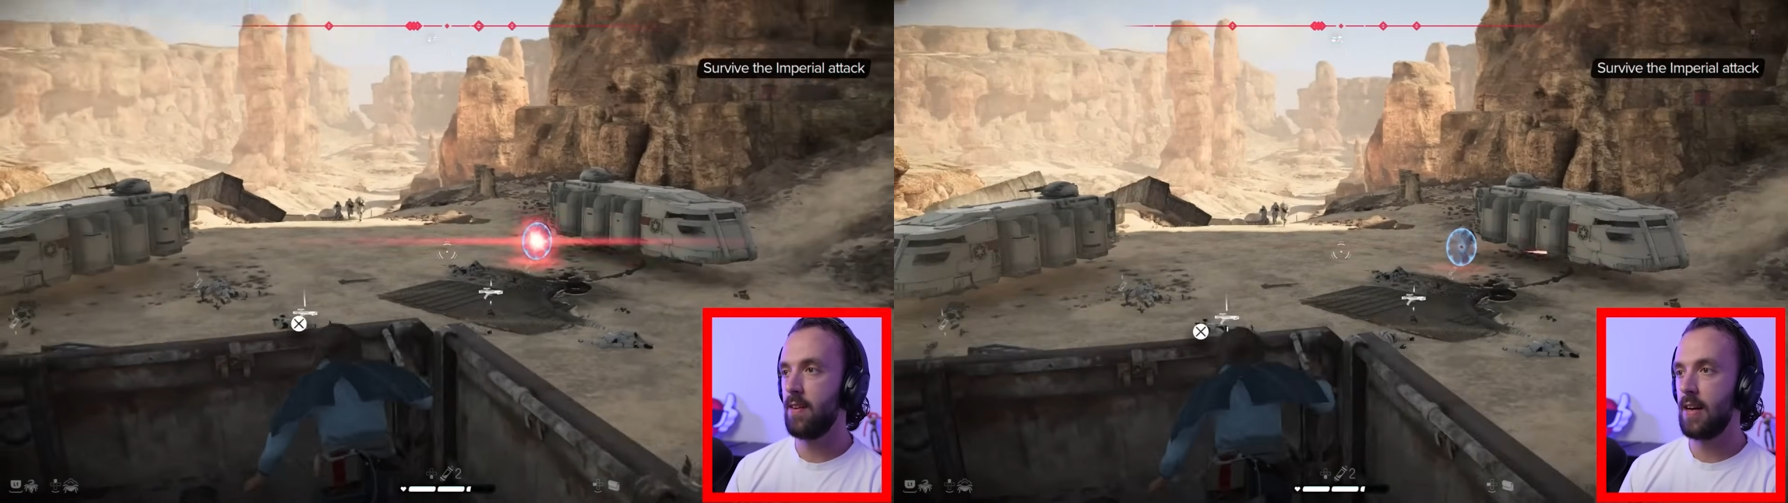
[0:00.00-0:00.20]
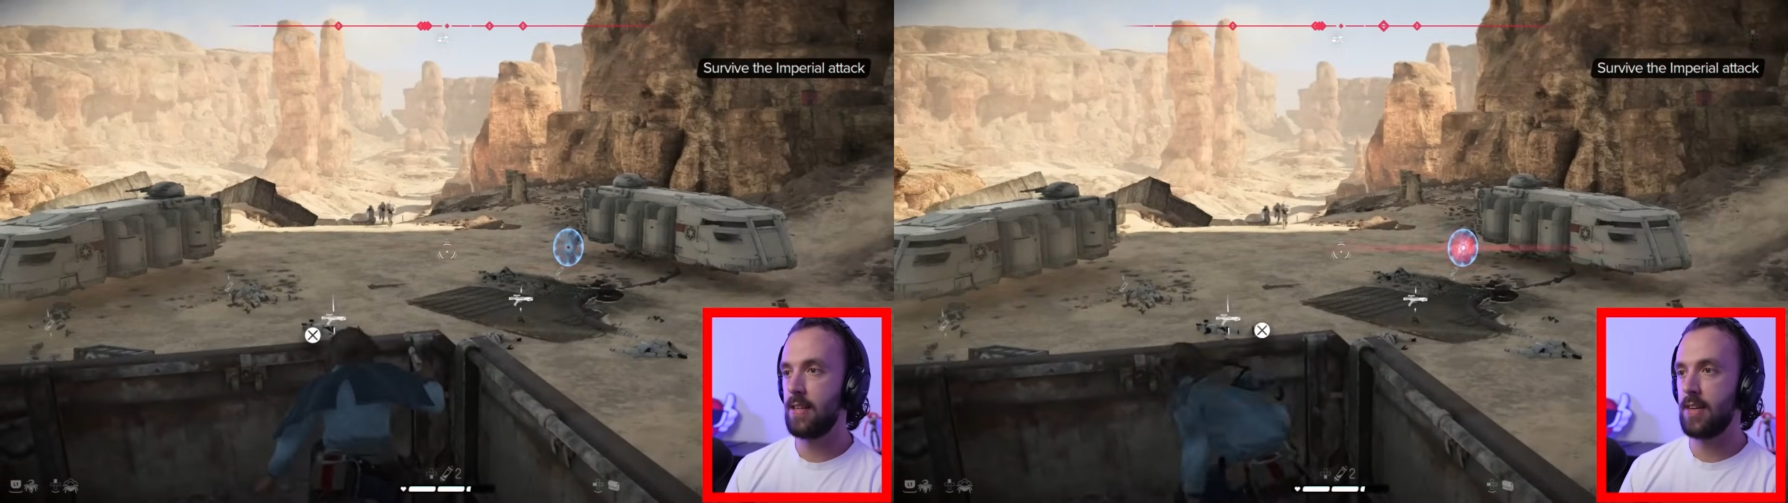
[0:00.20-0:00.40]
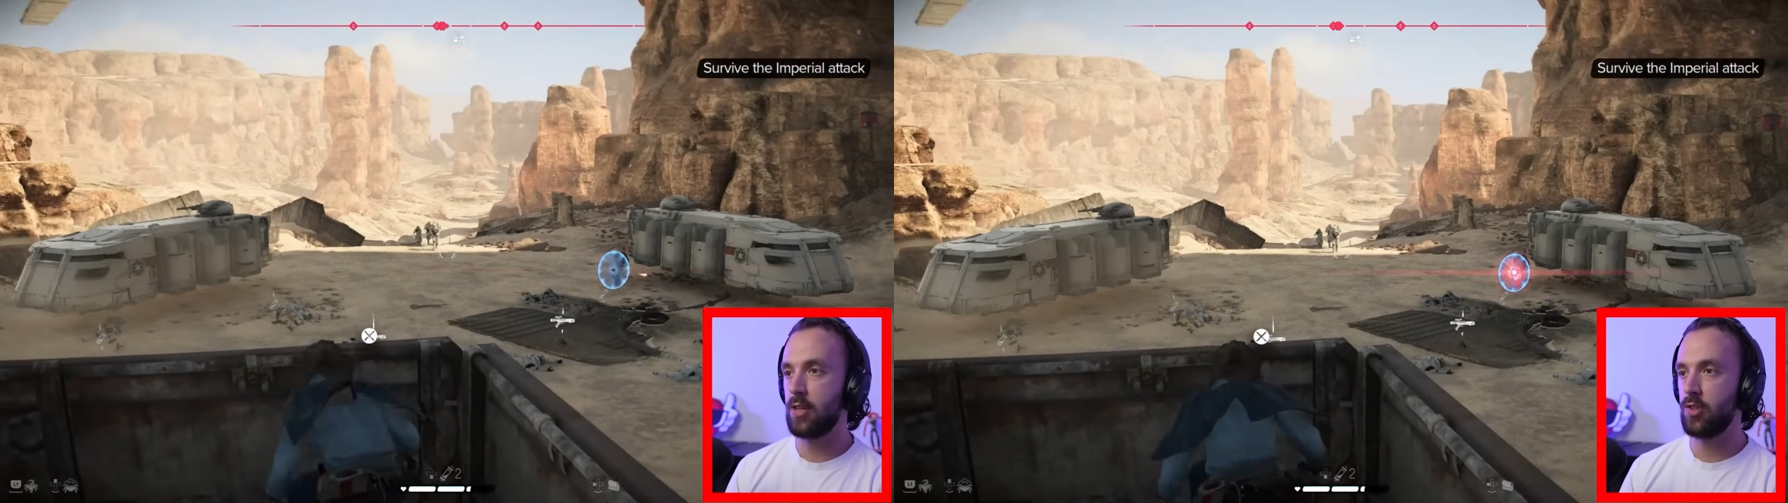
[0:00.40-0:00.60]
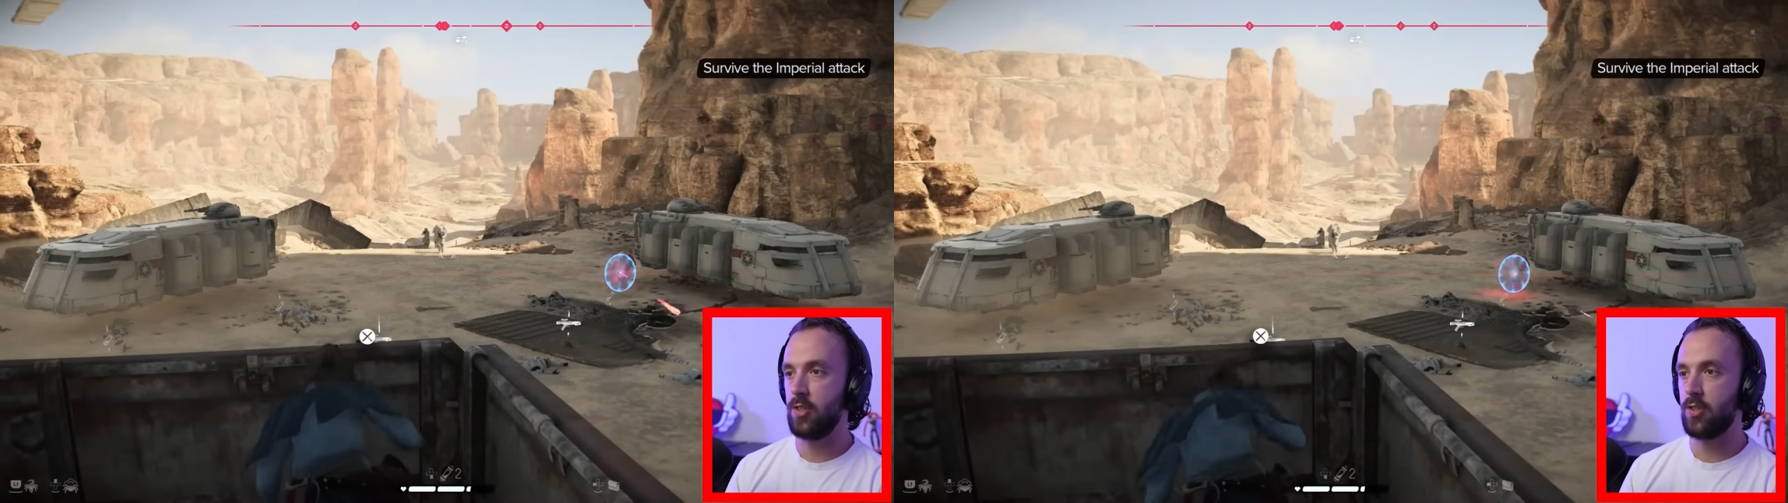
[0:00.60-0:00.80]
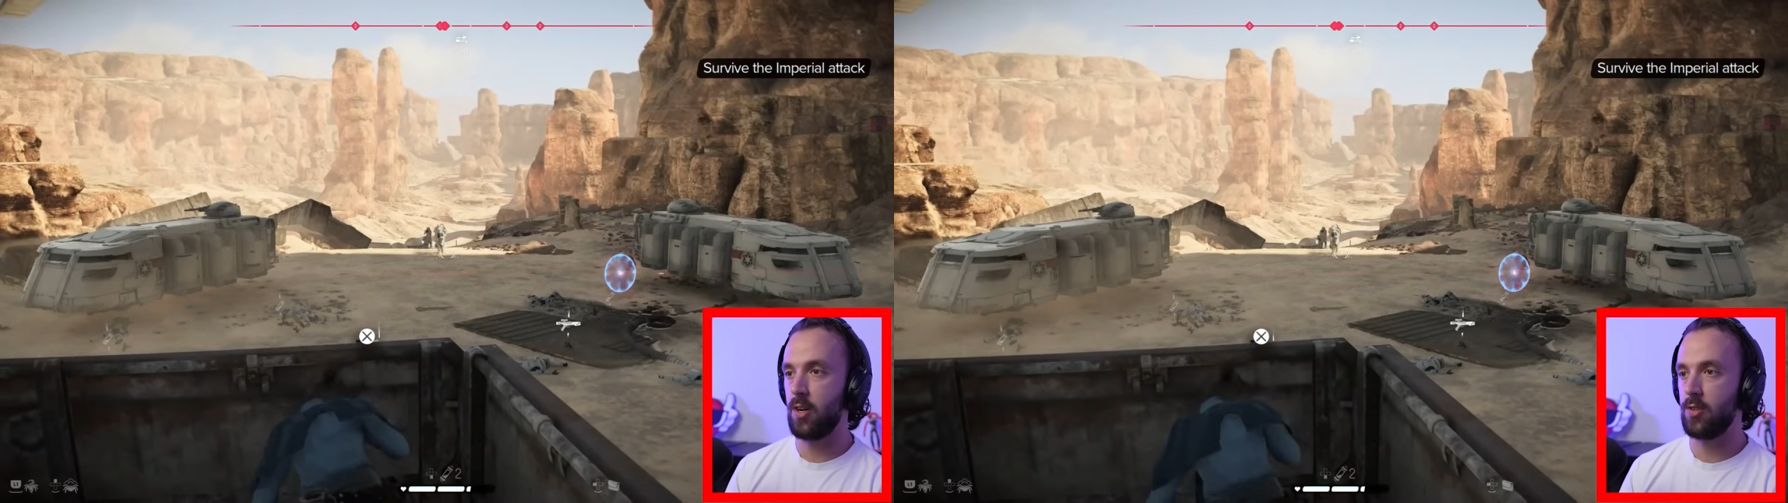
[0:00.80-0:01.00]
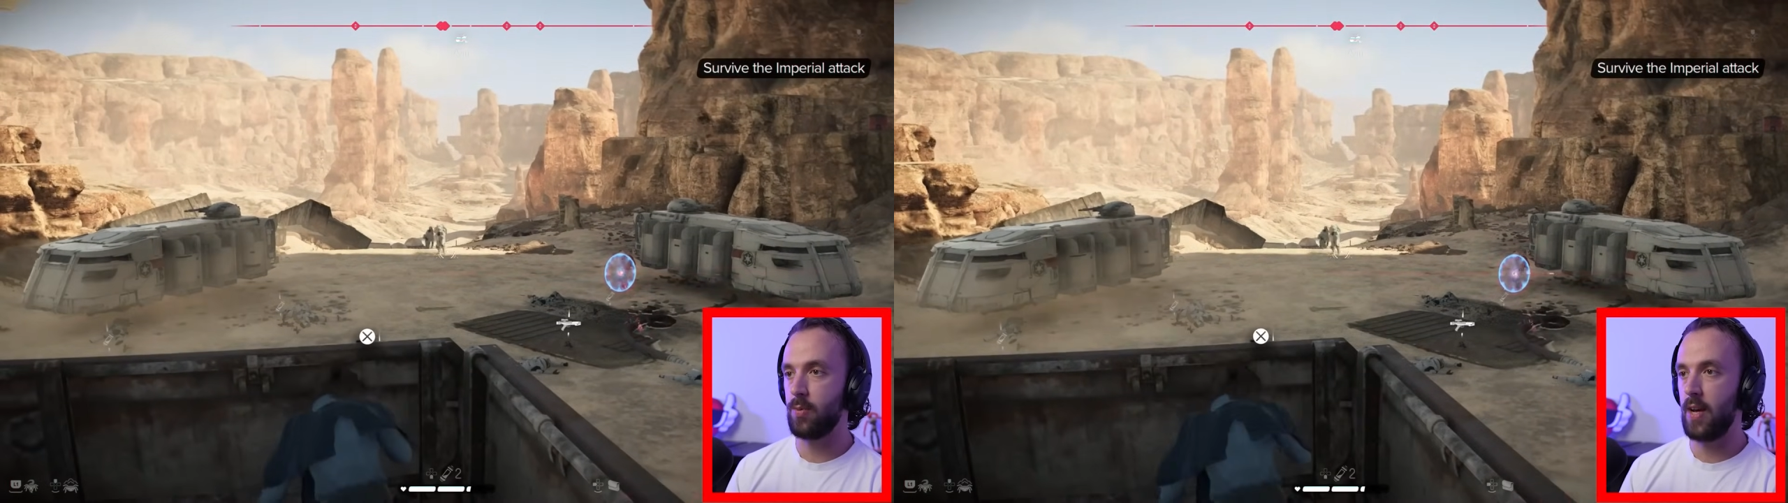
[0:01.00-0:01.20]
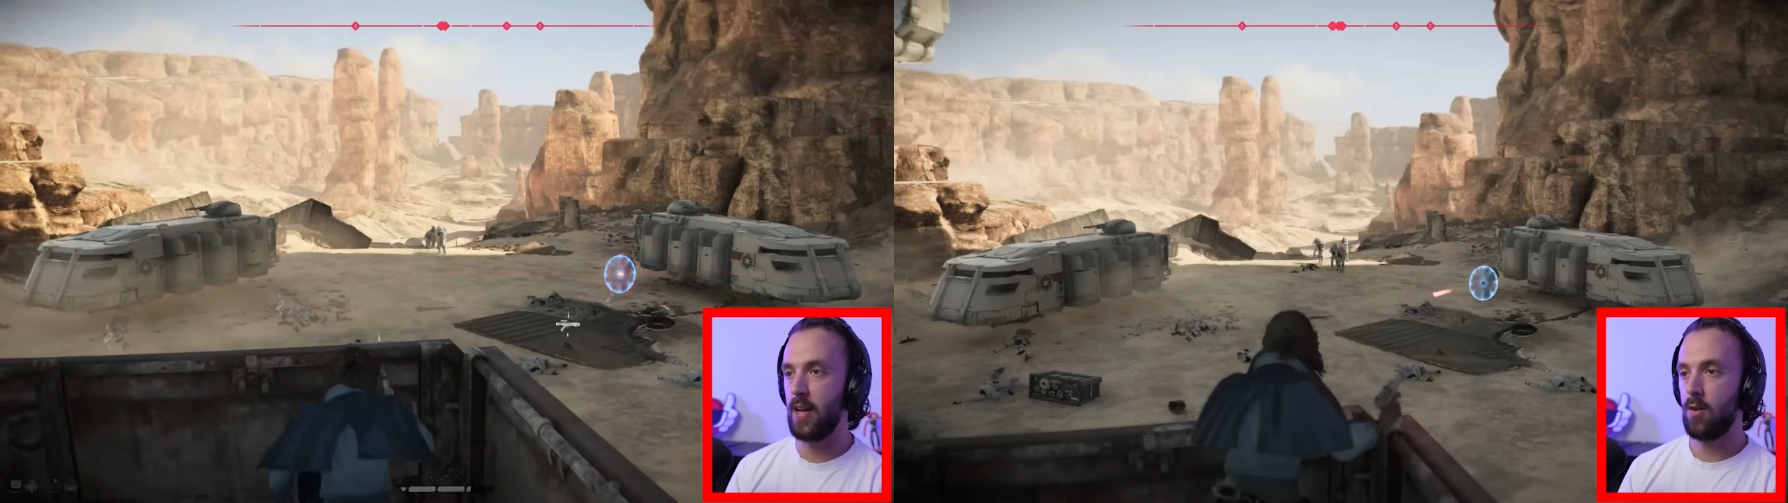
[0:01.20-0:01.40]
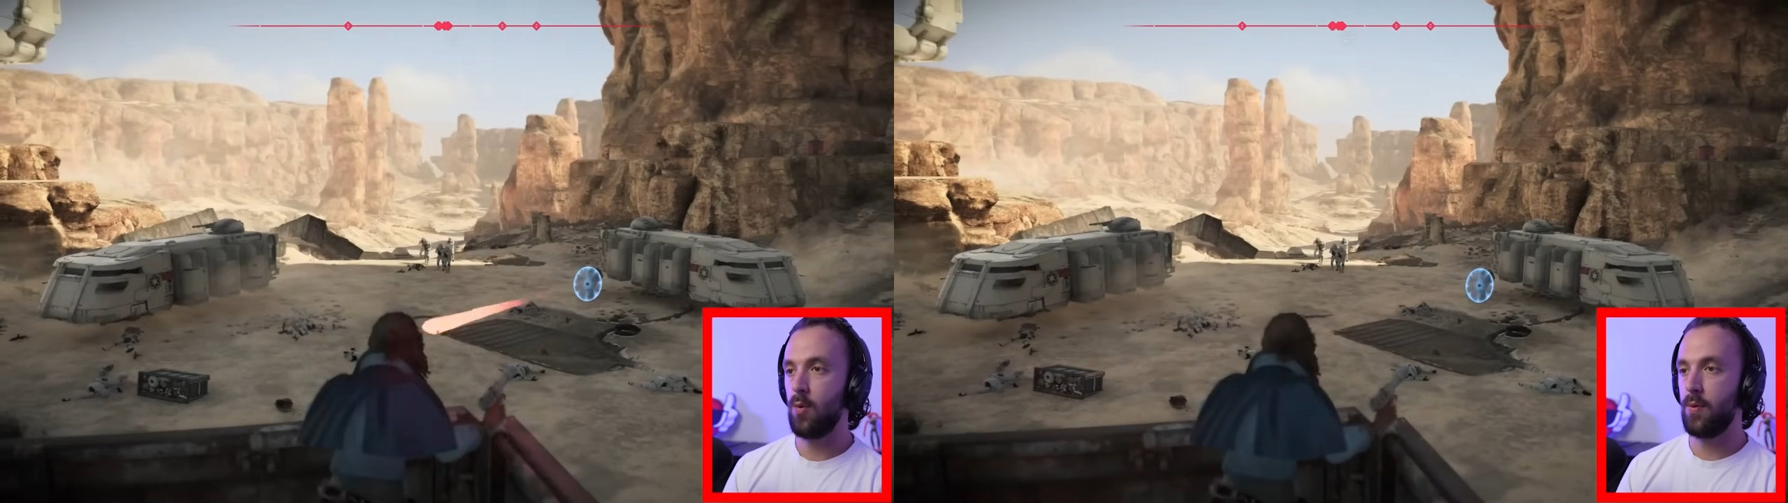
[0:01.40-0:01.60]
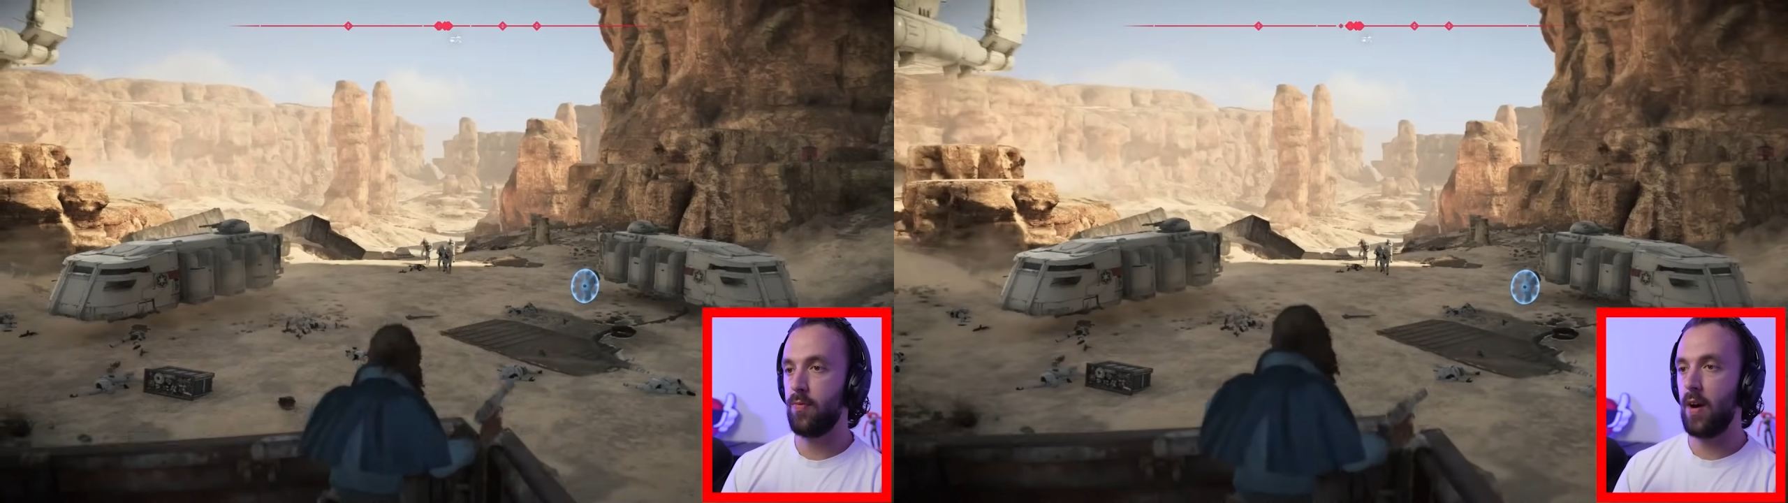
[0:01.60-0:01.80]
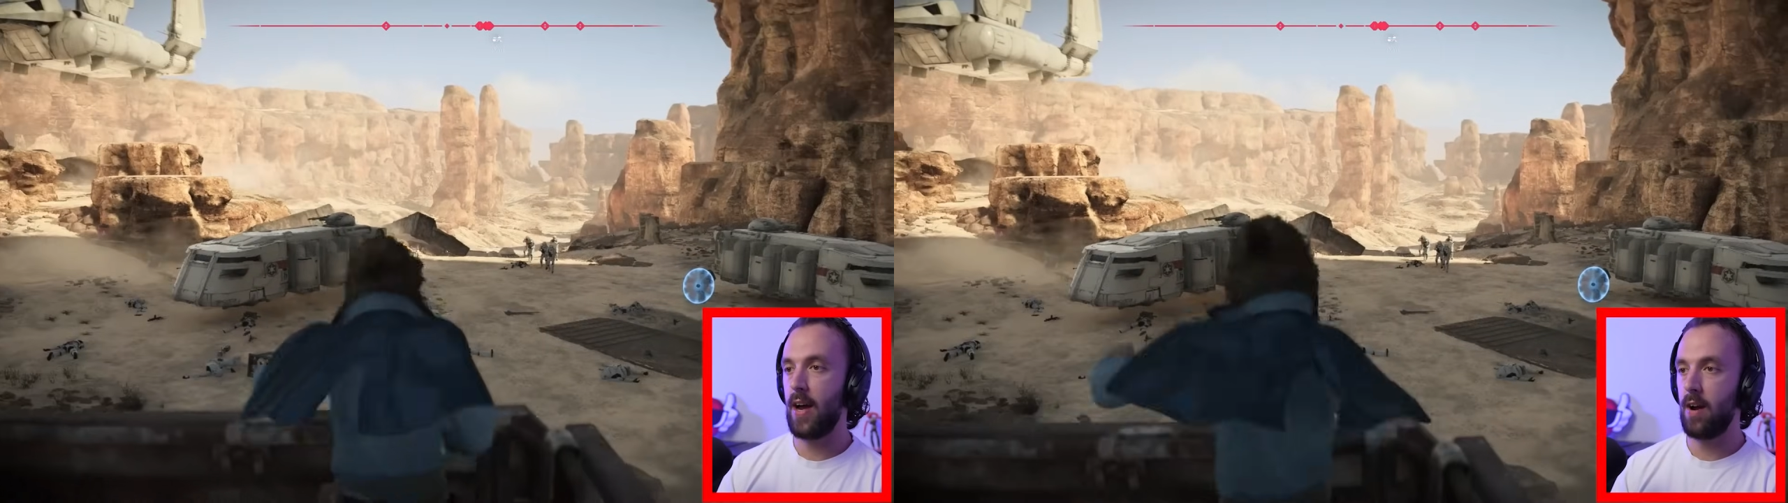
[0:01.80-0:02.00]
That's actually so sweet. Open
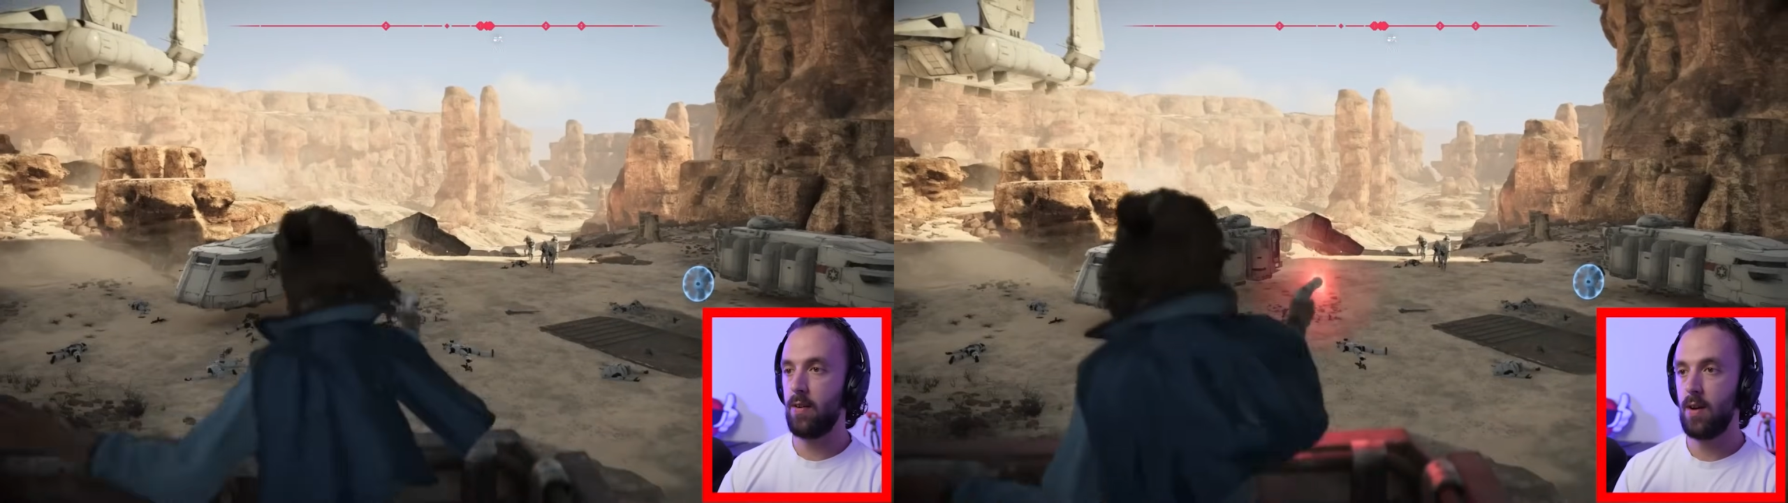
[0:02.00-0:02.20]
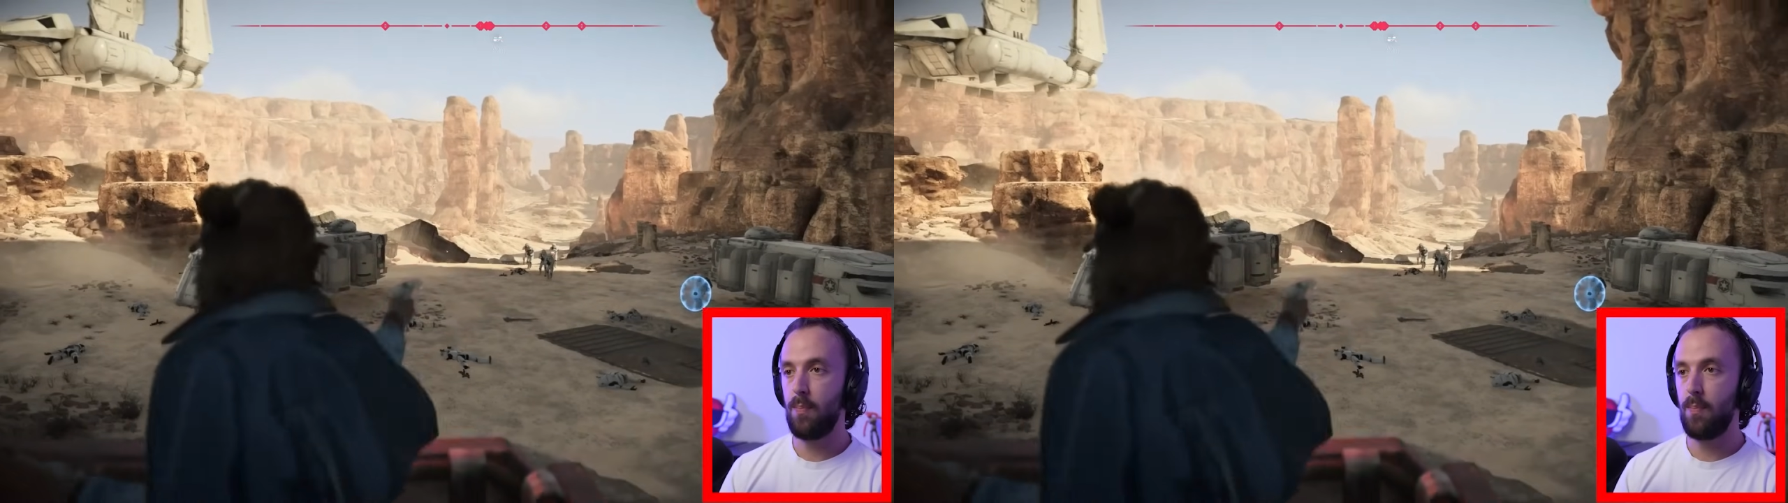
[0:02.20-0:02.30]
fire.